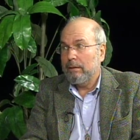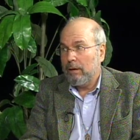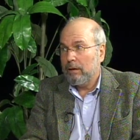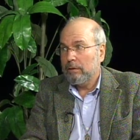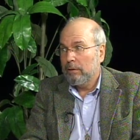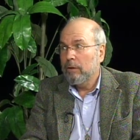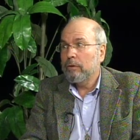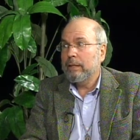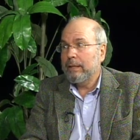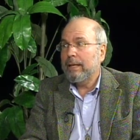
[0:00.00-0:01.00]
not
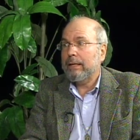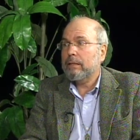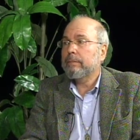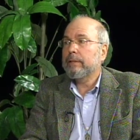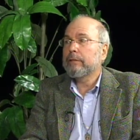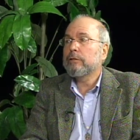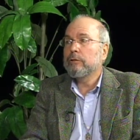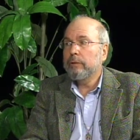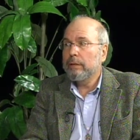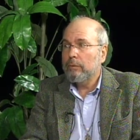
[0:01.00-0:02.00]
know in that experience
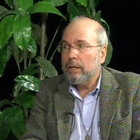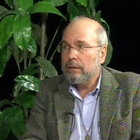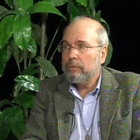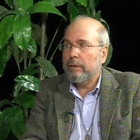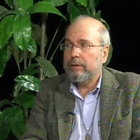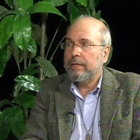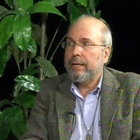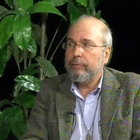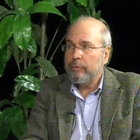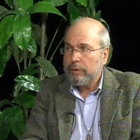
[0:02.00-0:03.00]
who he was, what his
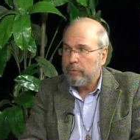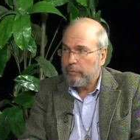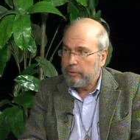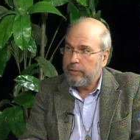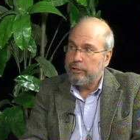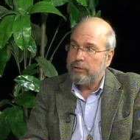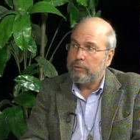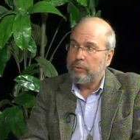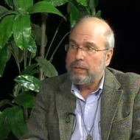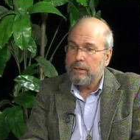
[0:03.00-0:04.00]
name was, what religion
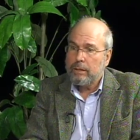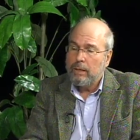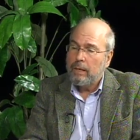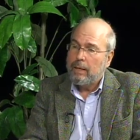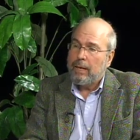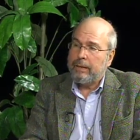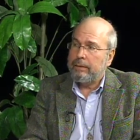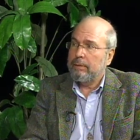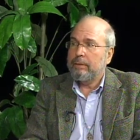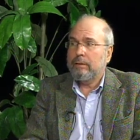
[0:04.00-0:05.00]
it was.
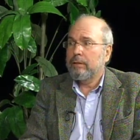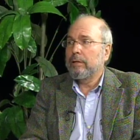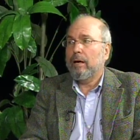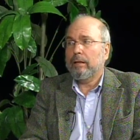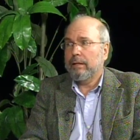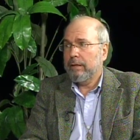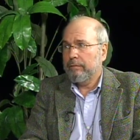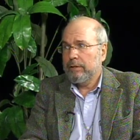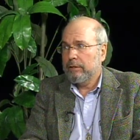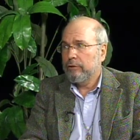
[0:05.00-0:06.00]
I could not think
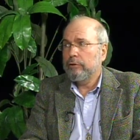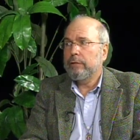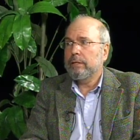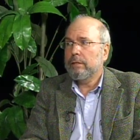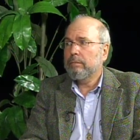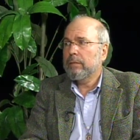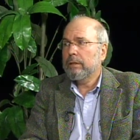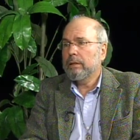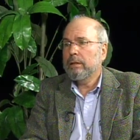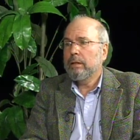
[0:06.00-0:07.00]
of it as Judaism.
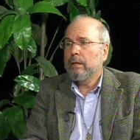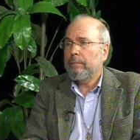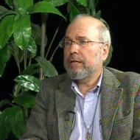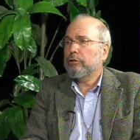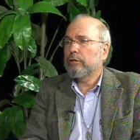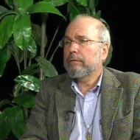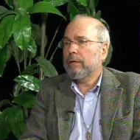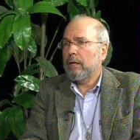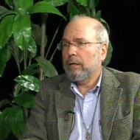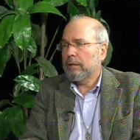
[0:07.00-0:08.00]
The picture of
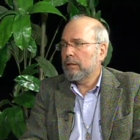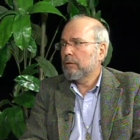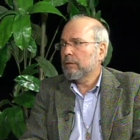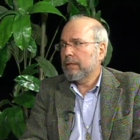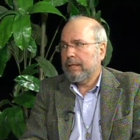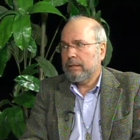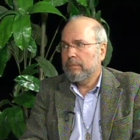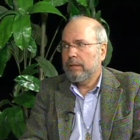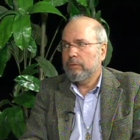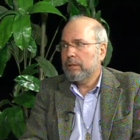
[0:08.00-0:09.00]
God in the Old
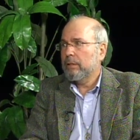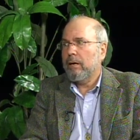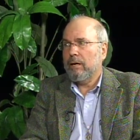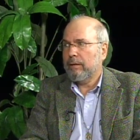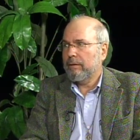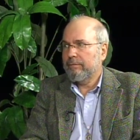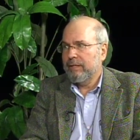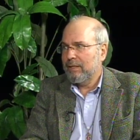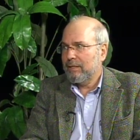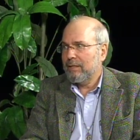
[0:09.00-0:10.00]
Testament was not of
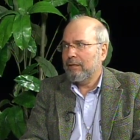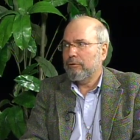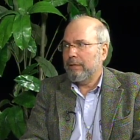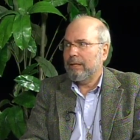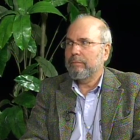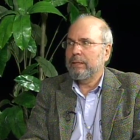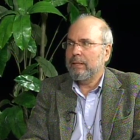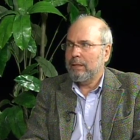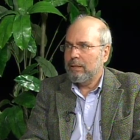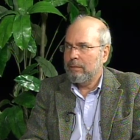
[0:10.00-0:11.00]
this
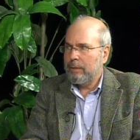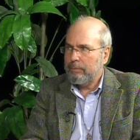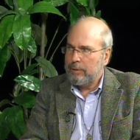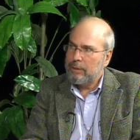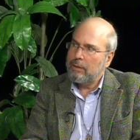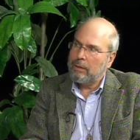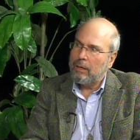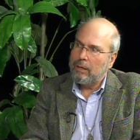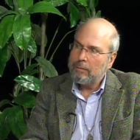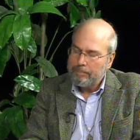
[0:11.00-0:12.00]
incredibly intimate personal
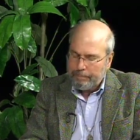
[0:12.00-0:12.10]
God.